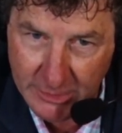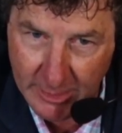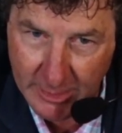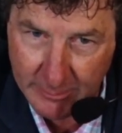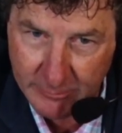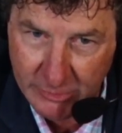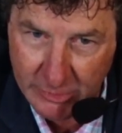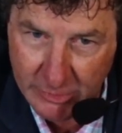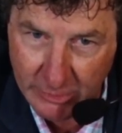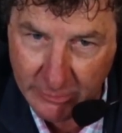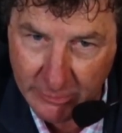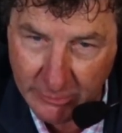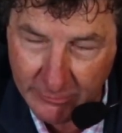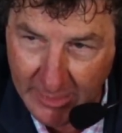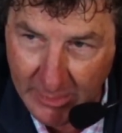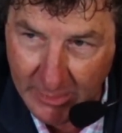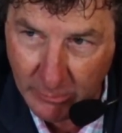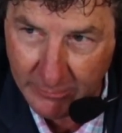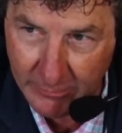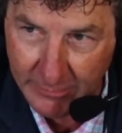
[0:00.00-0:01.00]
And I'm sure
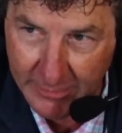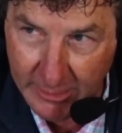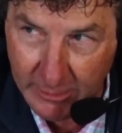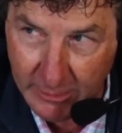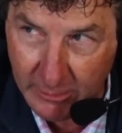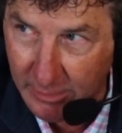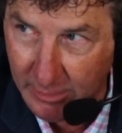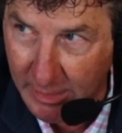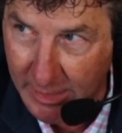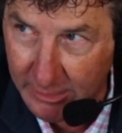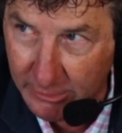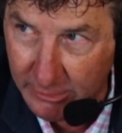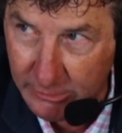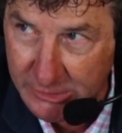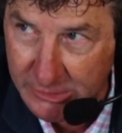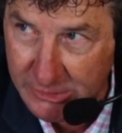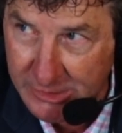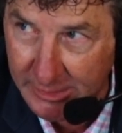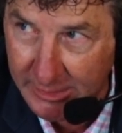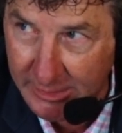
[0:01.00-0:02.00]
they were there at
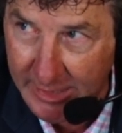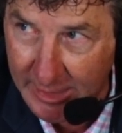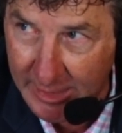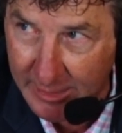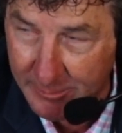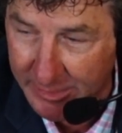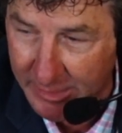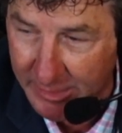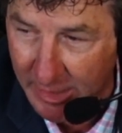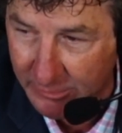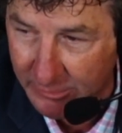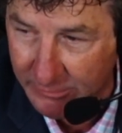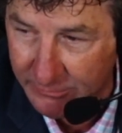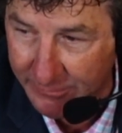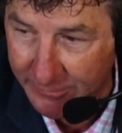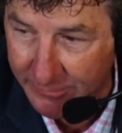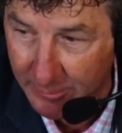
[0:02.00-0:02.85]
Christian Academy in Knoxville,